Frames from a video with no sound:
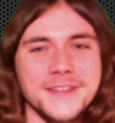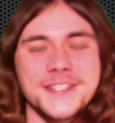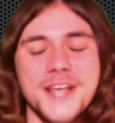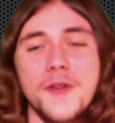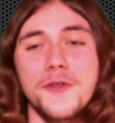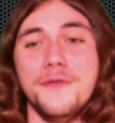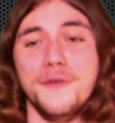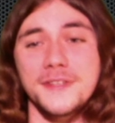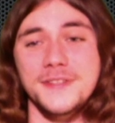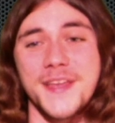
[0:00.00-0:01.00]
So the
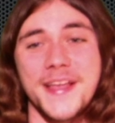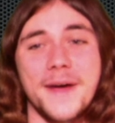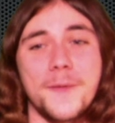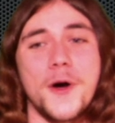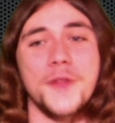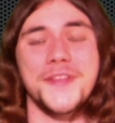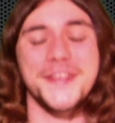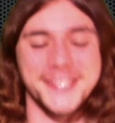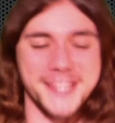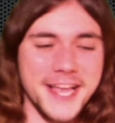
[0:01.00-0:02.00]
first thing I want to
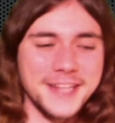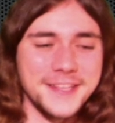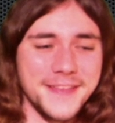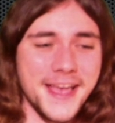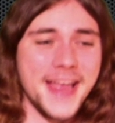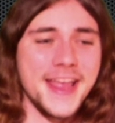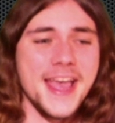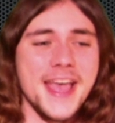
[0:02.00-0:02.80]
say today